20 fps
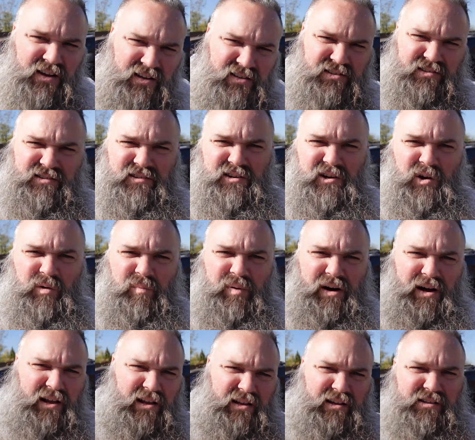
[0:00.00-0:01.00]
So you go
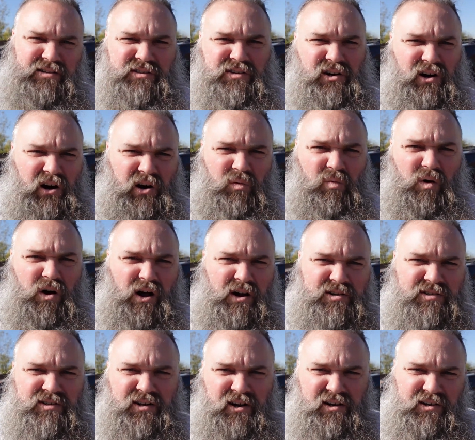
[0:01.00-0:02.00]
by, you get your car
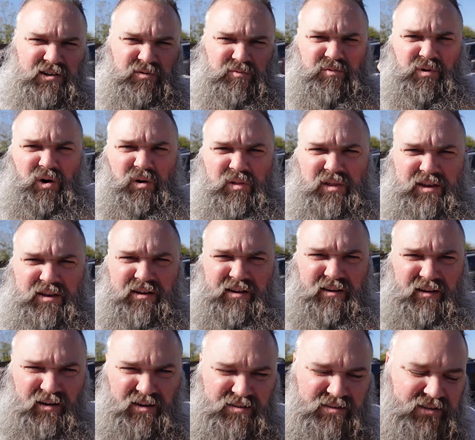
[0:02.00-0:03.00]
wash done, you roll into
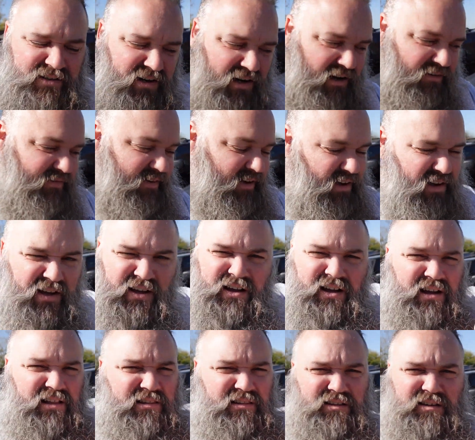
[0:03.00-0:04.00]
Cars and Coffee,
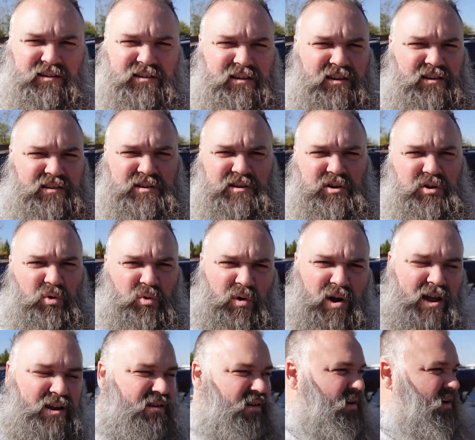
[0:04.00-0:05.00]
looking
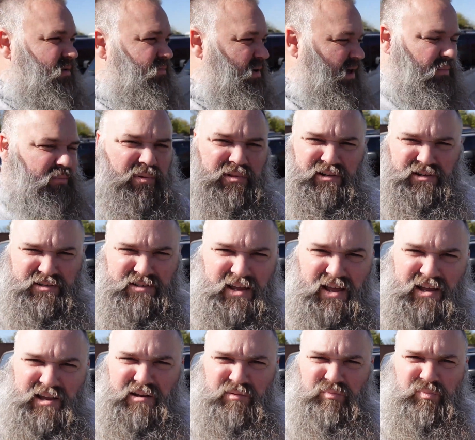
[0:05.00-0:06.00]
great. People are
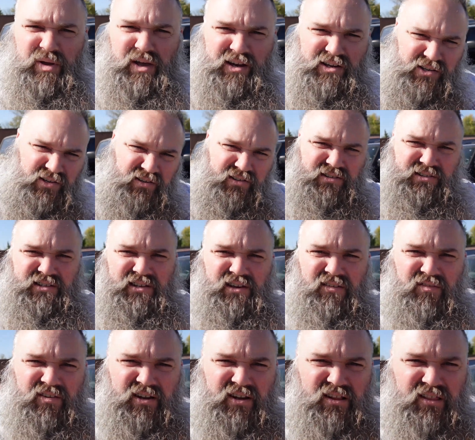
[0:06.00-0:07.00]
taking pictures,
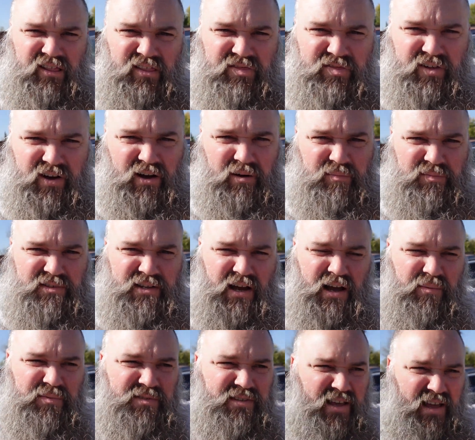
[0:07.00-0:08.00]
giving you the thumbs
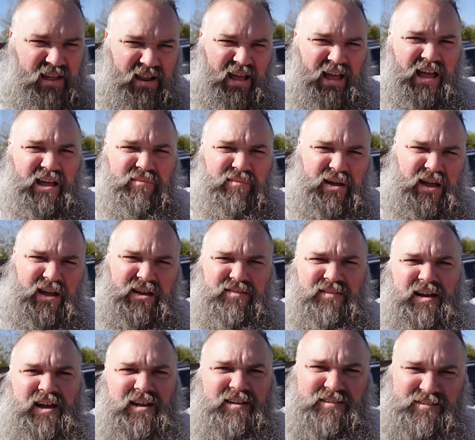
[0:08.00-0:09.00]
up, saying, hey man,
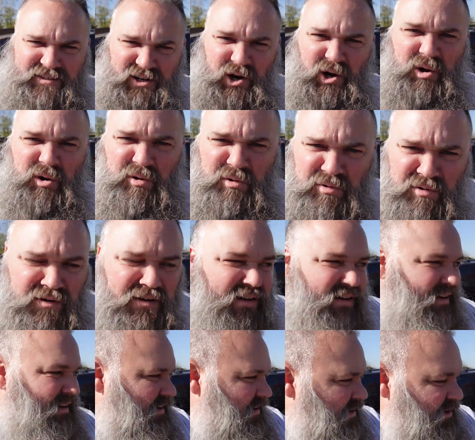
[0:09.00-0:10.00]
that's cool.
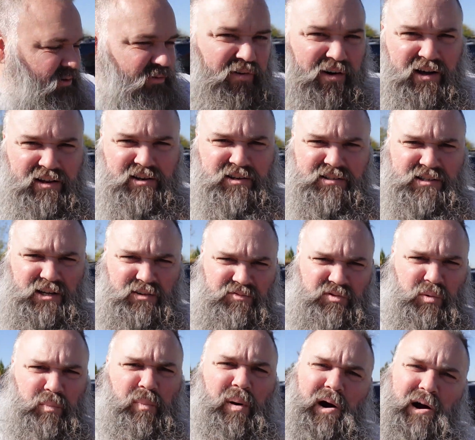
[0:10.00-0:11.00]
You find yourself
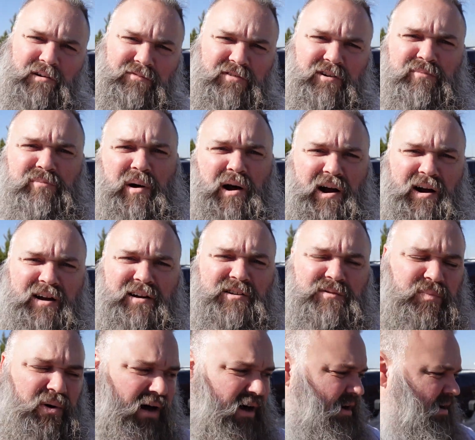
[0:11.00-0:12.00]
the perfect parking
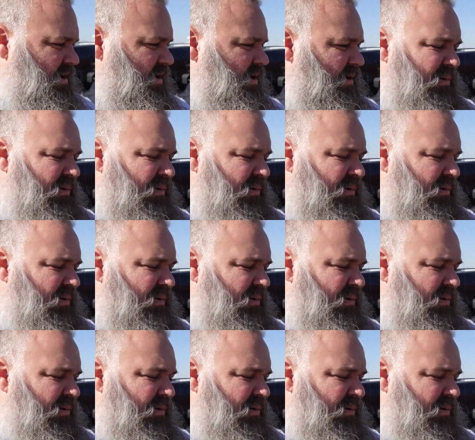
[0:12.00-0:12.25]
spot.